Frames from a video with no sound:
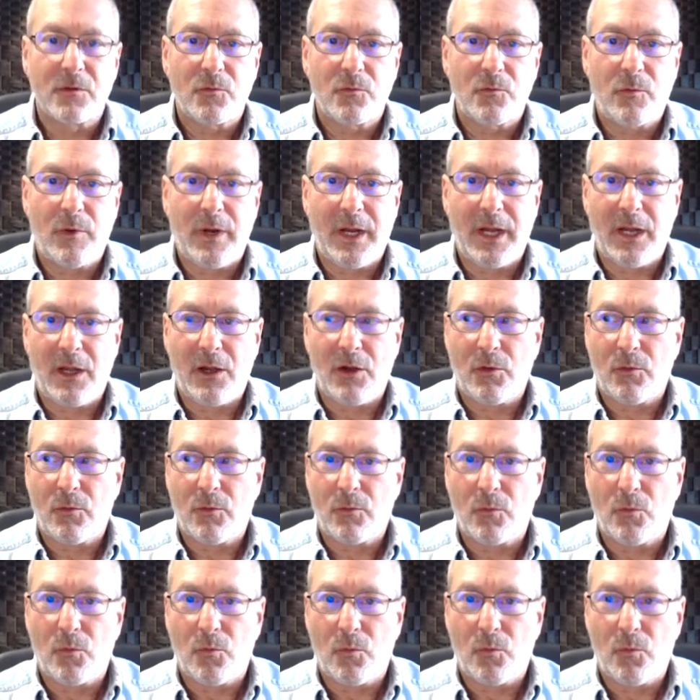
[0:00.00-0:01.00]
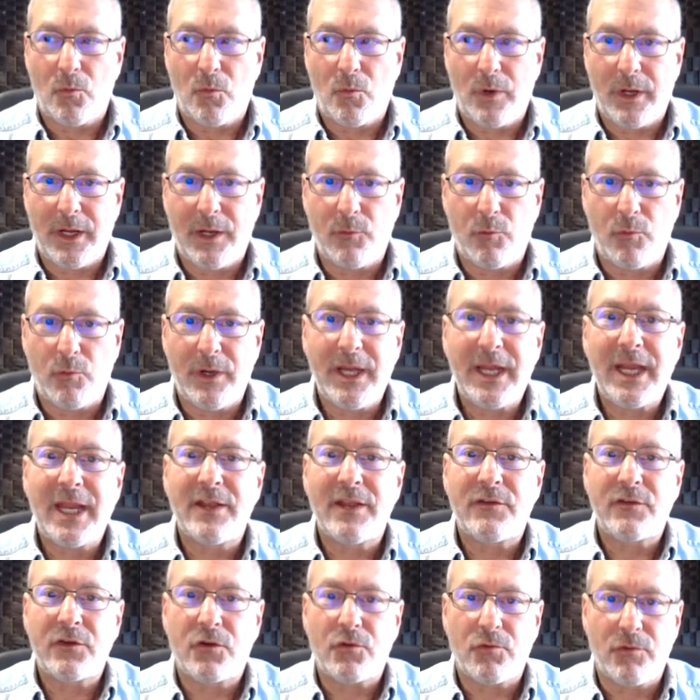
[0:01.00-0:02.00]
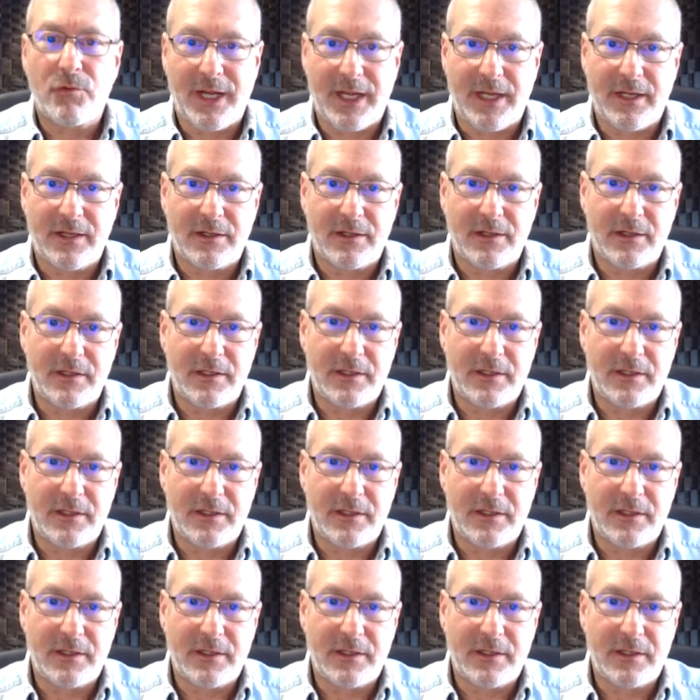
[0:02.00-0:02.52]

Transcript: where we reintegrate